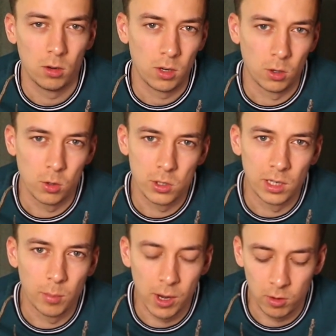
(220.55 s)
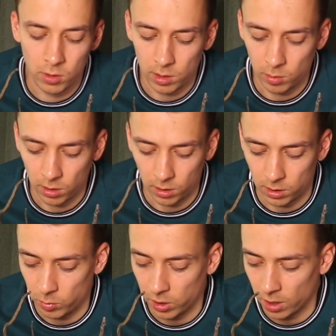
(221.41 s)
usually the better
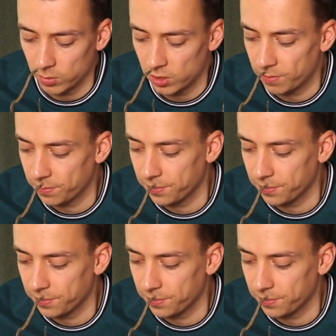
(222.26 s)
it becomes.